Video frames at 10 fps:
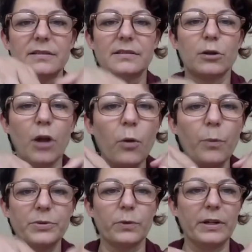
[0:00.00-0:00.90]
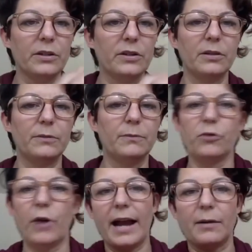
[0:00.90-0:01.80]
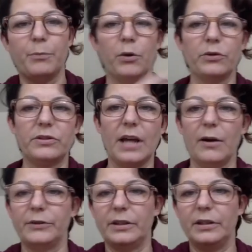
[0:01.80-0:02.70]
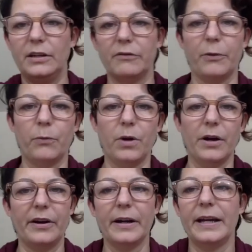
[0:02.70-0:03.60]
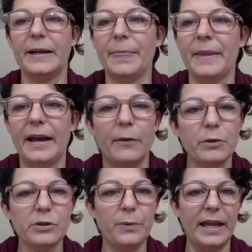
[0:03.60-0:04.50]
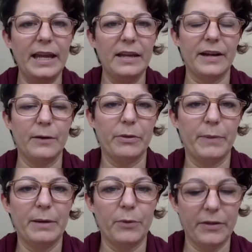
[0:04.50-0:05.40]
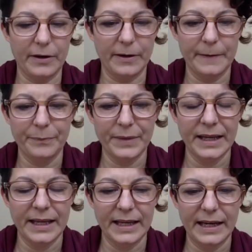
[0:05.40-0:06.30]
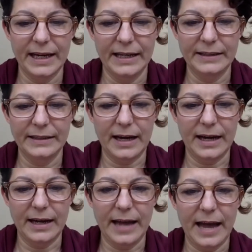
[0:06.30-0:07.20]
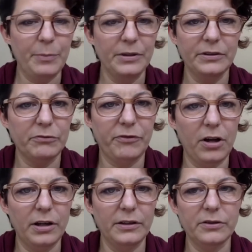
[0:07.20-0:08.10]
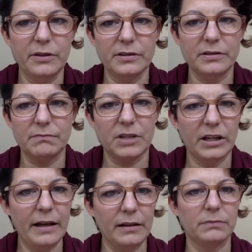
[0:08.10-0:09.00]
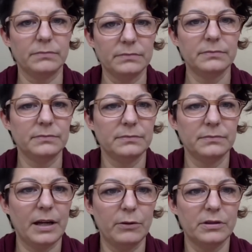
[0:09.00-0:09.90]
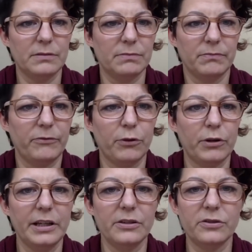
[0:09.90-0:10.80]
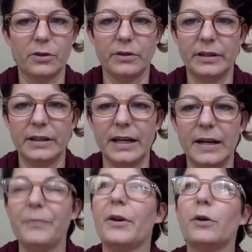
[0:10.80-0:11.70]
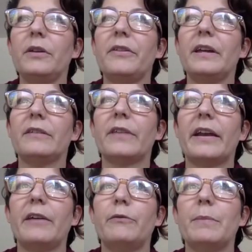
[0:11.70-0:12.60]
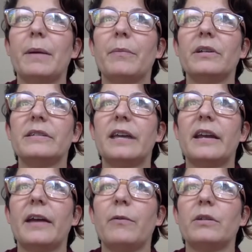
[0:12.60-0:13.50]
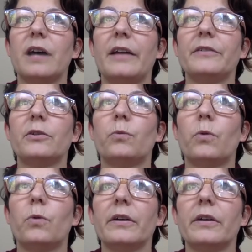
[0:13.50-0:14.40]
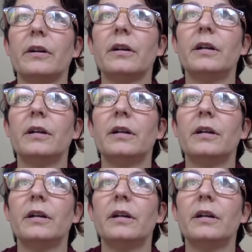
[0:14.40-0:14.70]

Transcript: slopes where you could drag boats out and in of the water. And I was playing there with my brother. And I happened to fall into this canal. I was 4 years old. And the only thing that I remember is that I was underwater.